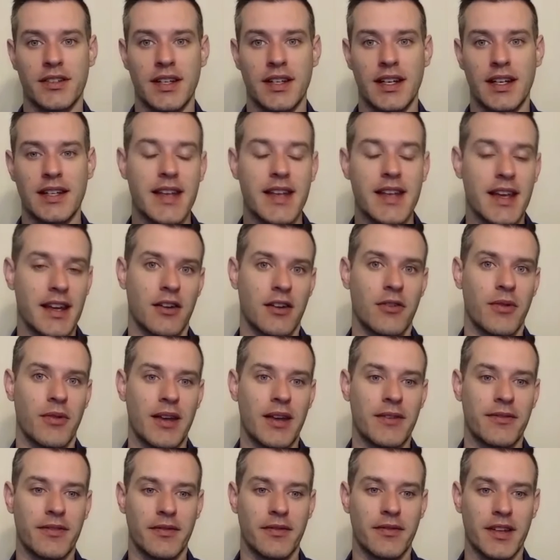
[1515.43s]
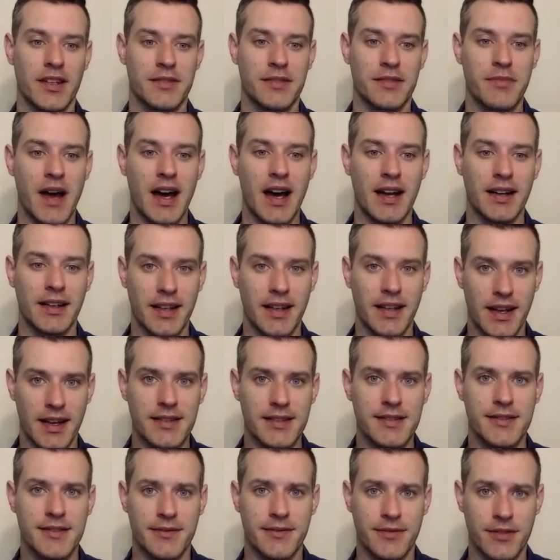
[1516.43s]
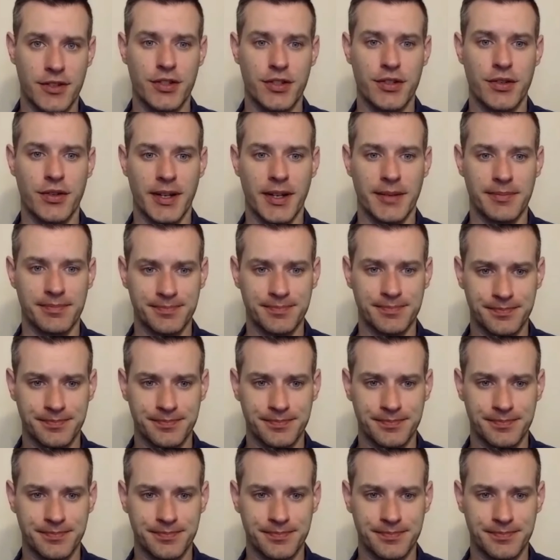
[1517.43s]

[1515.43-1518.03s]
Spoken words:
can take away from this podcast for sure.